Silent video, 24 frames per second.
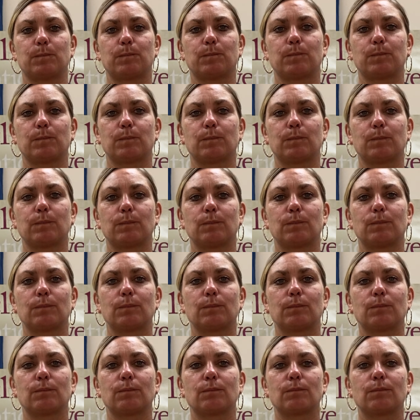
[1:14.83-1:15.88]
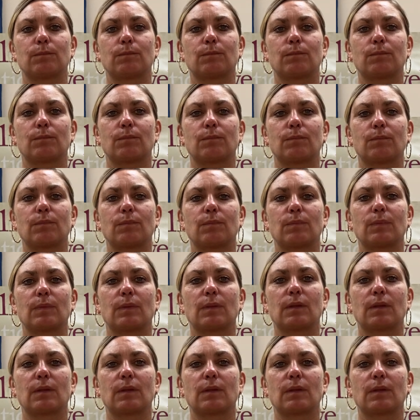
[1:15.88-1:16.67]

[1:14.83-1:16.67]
Nothing is said.